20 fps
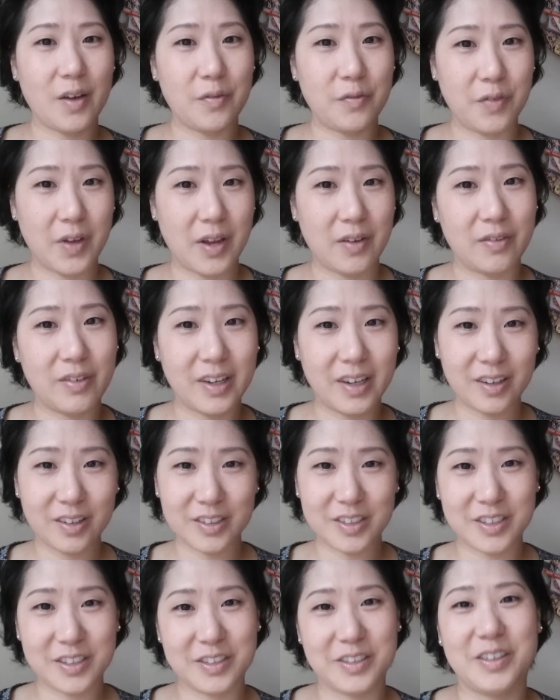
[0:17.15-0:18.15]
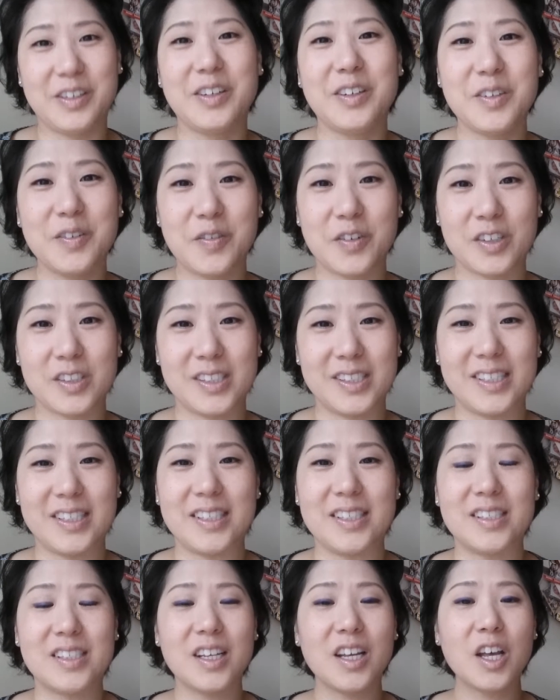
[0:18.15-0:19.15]
a favorite or two
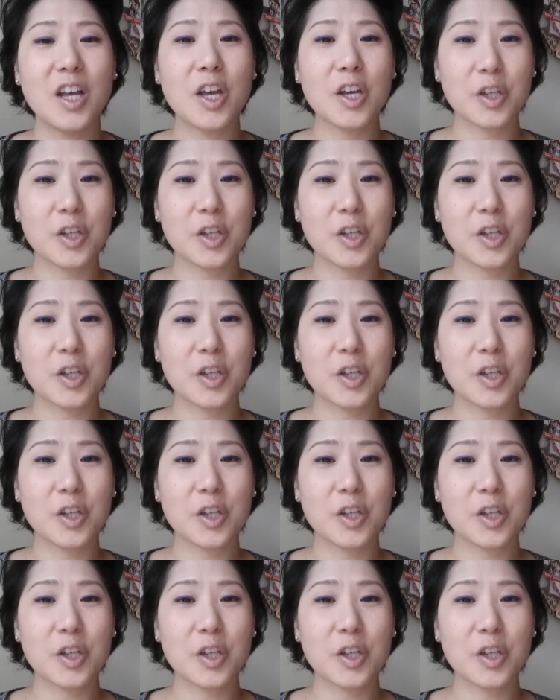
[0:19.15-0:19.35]
versus